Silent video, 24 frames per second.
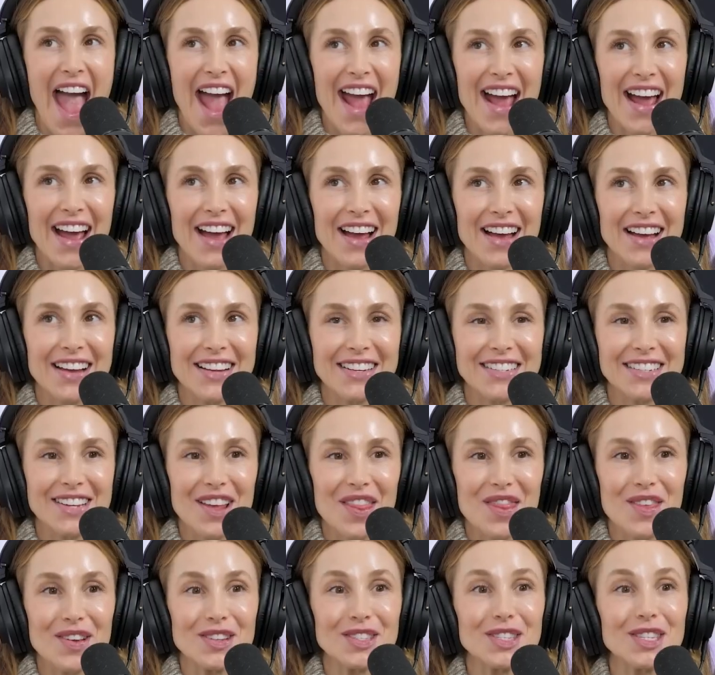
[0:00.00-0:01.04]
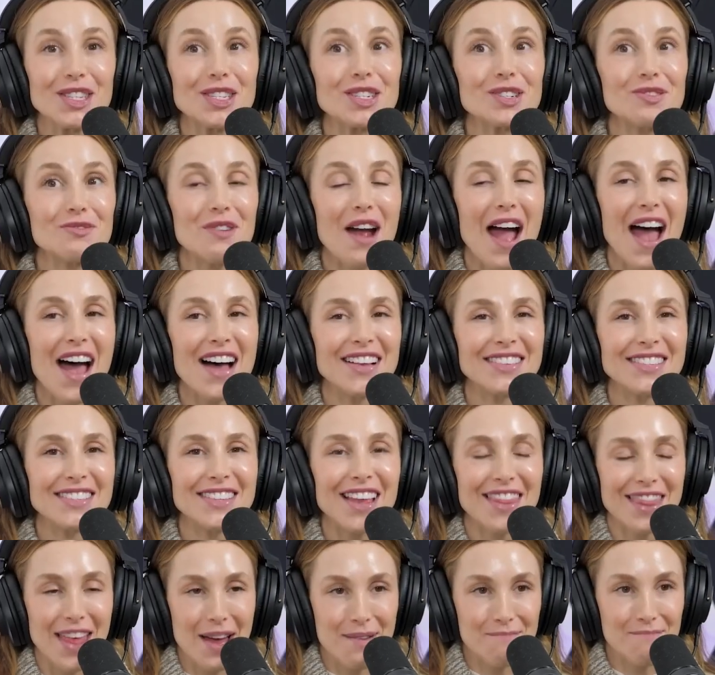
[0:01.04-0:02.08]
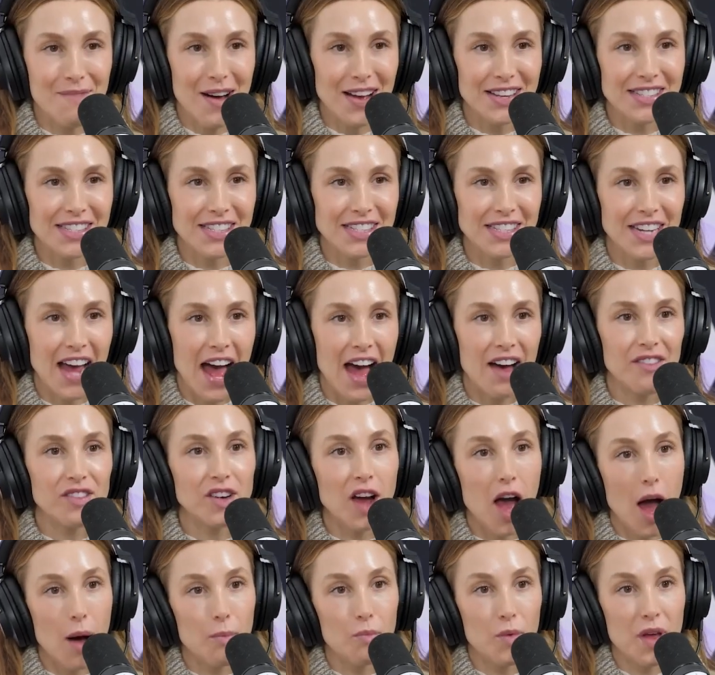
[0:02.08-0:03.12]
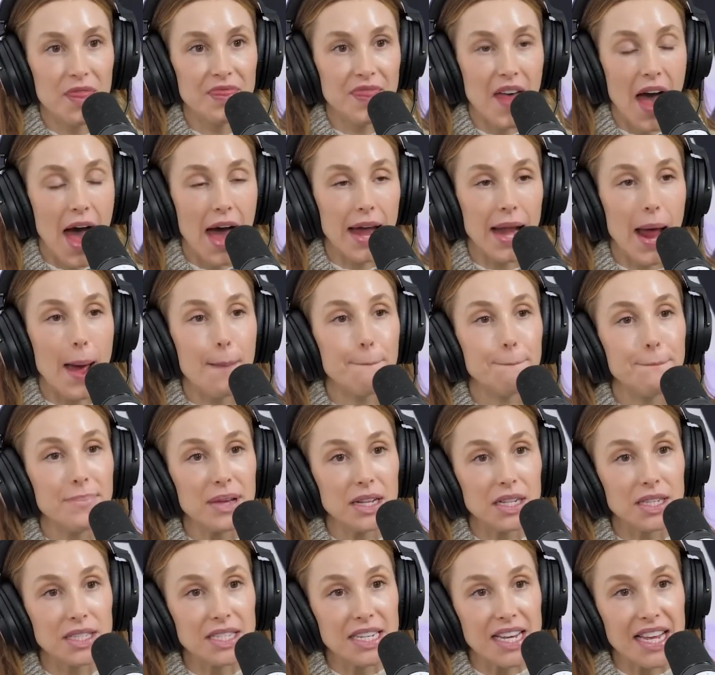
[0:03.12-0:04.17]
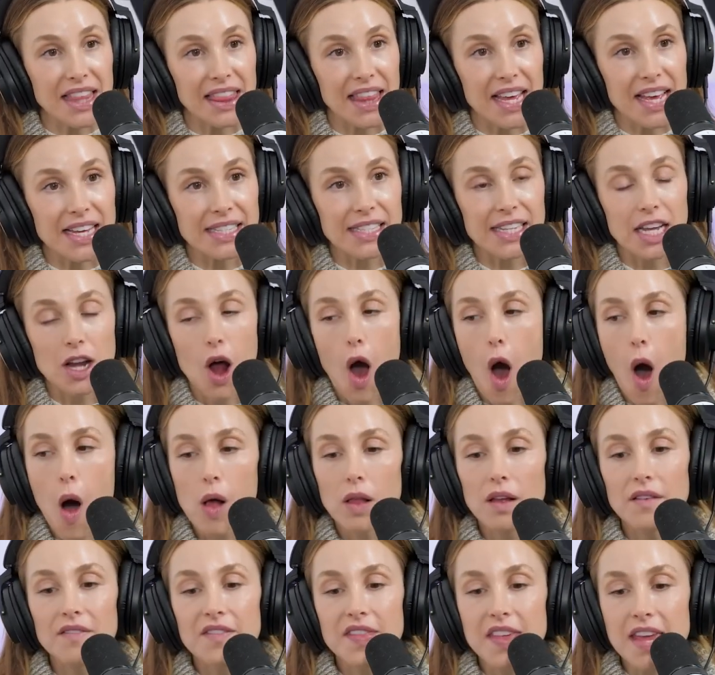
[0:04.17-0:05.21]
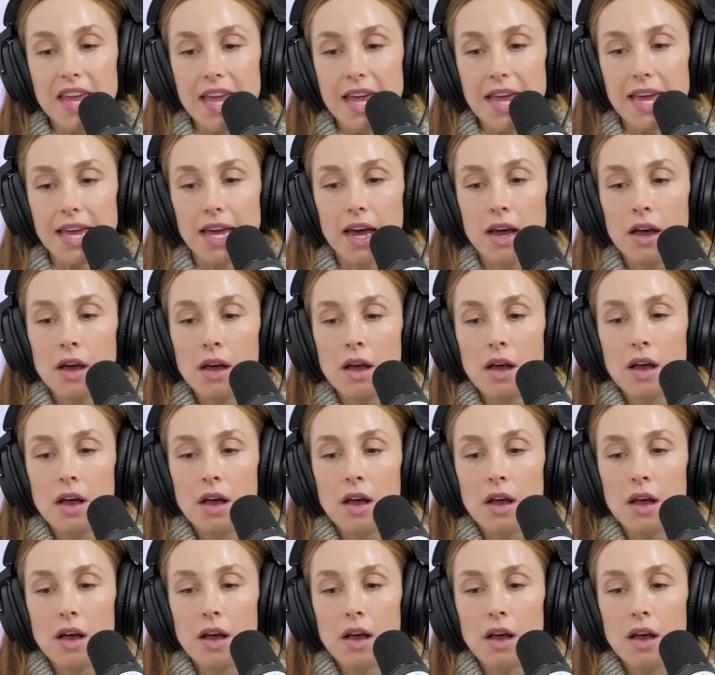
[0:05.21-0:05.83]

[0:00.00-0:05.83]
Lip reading: and the stress that must have come with that and building this and all of the